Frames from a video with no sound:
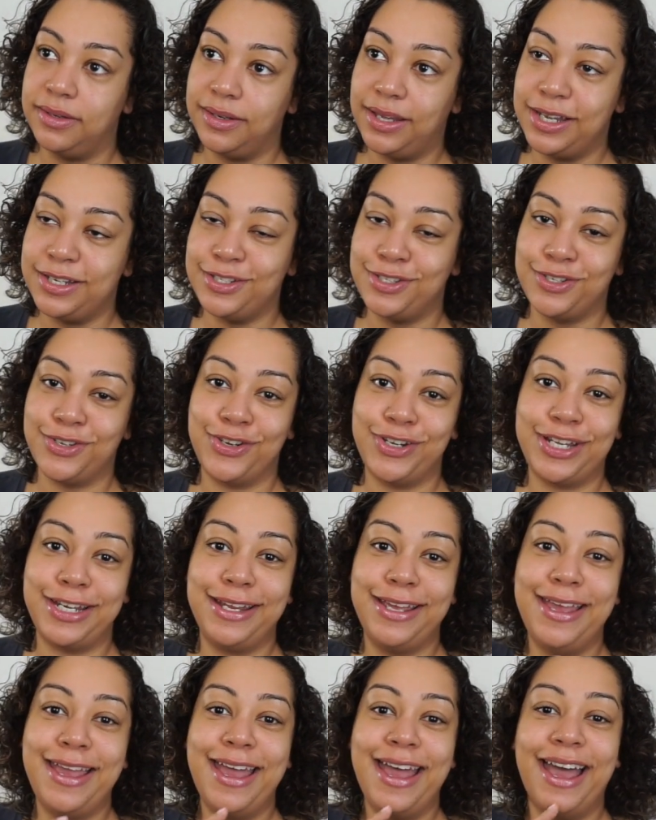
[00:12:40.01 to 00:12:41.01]
I just heard it.
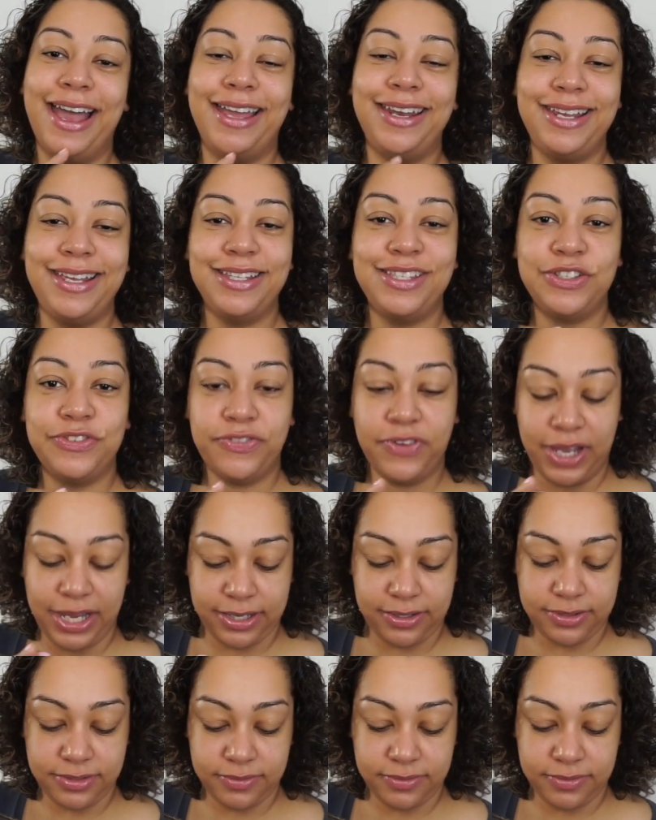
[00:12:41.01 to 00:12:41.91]
I need to find